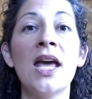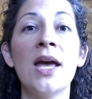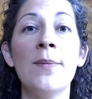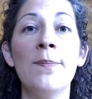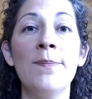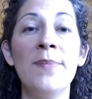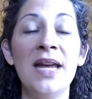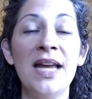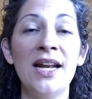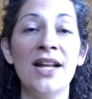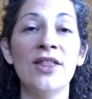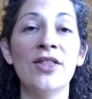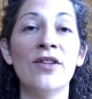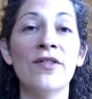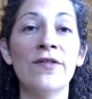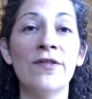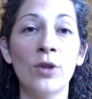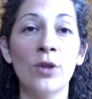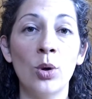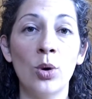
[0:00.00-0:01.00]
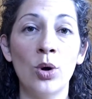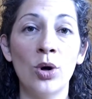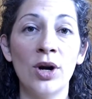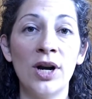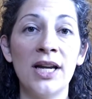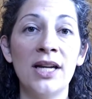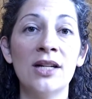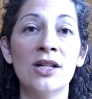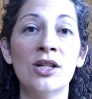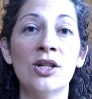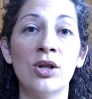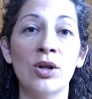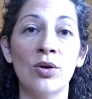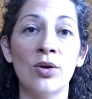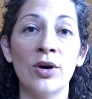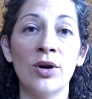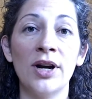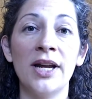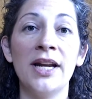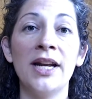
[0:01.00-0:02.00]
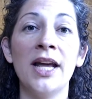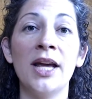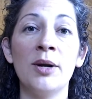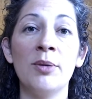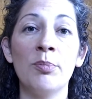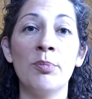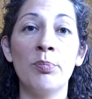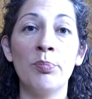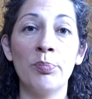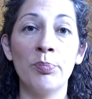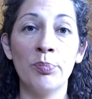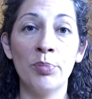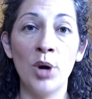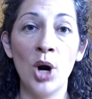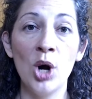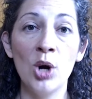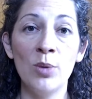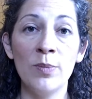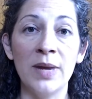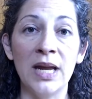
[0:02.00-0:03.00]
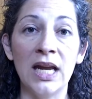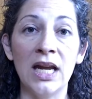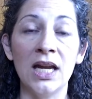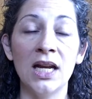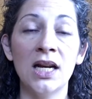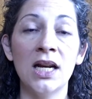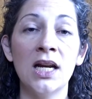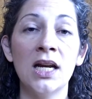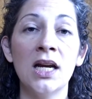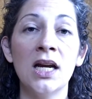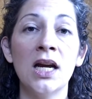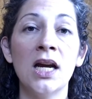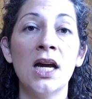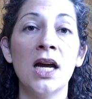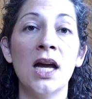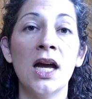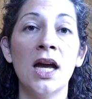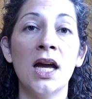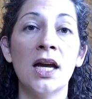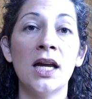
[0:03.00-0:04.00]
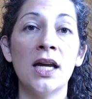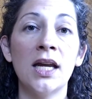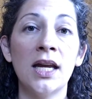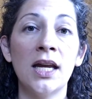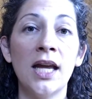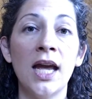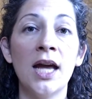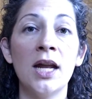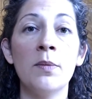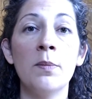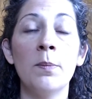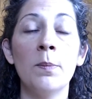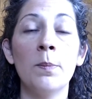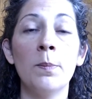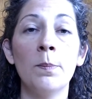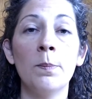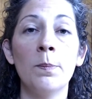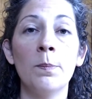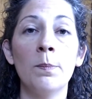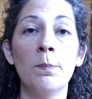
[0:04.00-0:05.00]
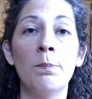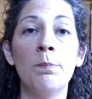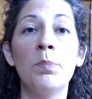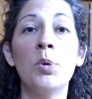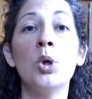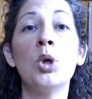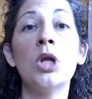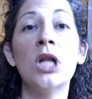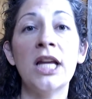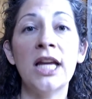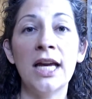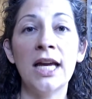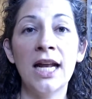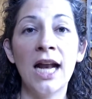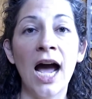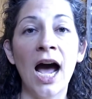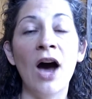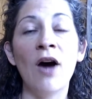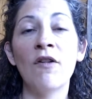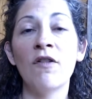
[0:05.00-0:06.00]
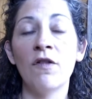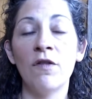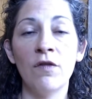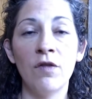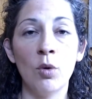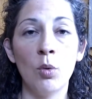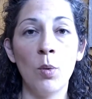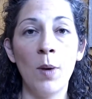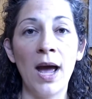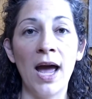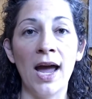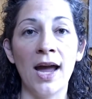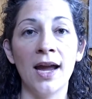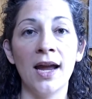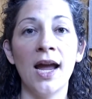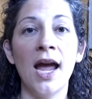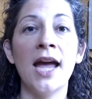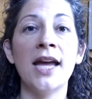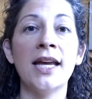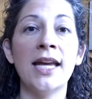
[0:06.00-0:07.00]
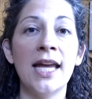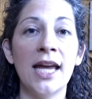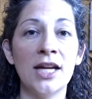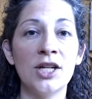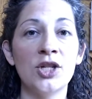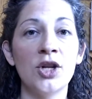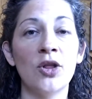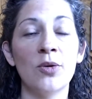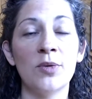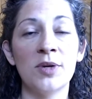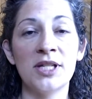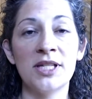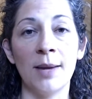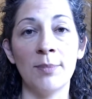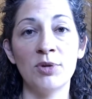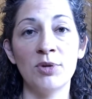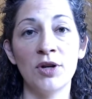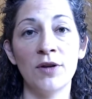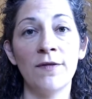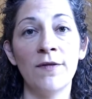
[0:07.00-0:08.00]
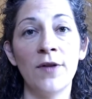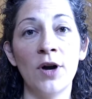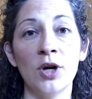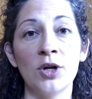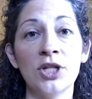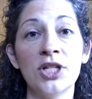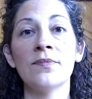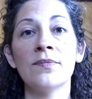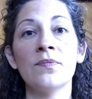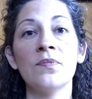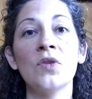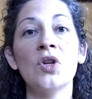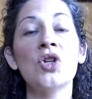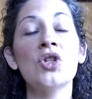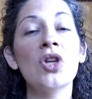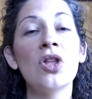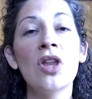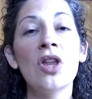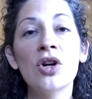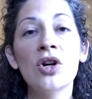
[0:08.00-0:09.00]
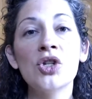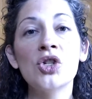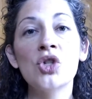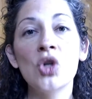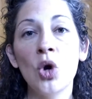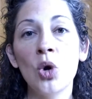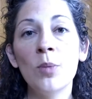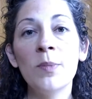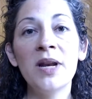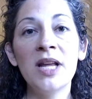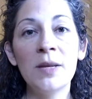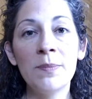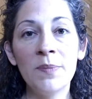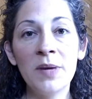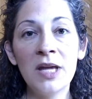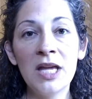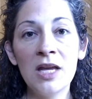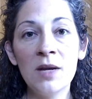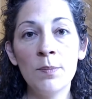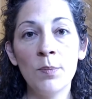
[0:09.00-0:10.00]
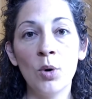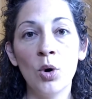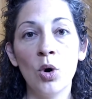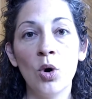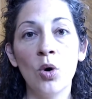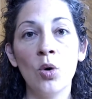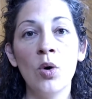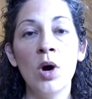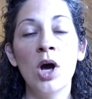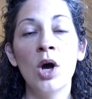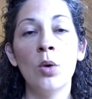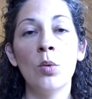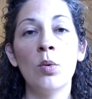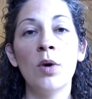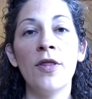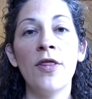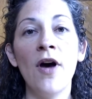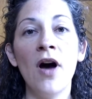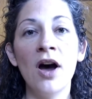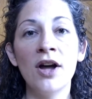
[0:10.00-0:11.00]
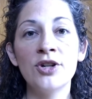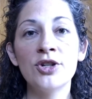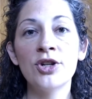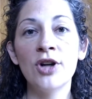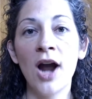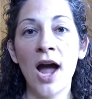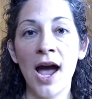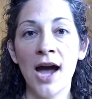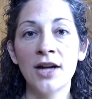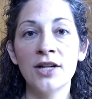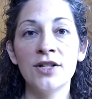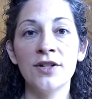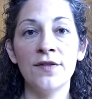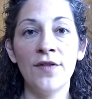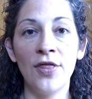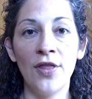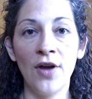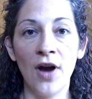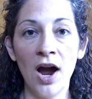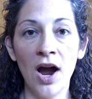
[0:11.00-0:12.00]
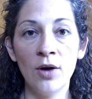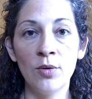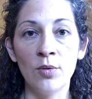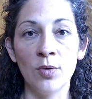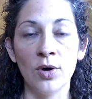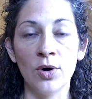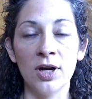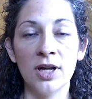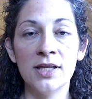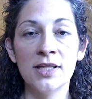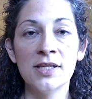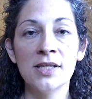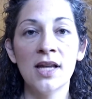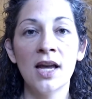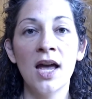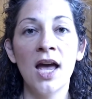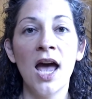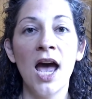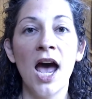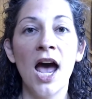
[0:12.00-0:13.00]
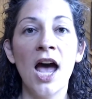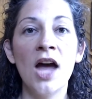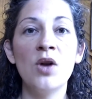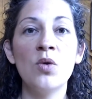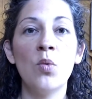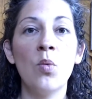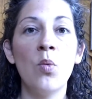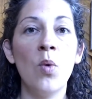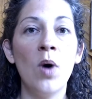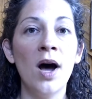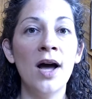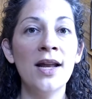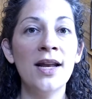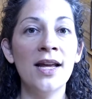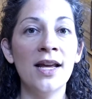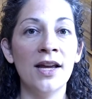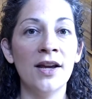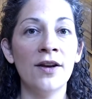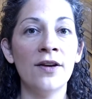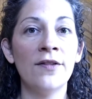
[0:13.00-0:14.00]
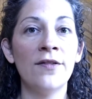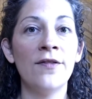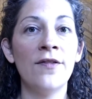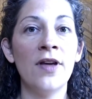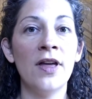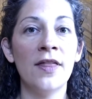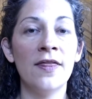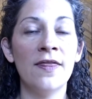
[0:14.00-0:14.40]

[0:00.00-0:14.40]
meaning the fluorine, chlorine, and bromine can bully it out of the way and get to the receptor first. So there are so many people with underactive thyroids, and what if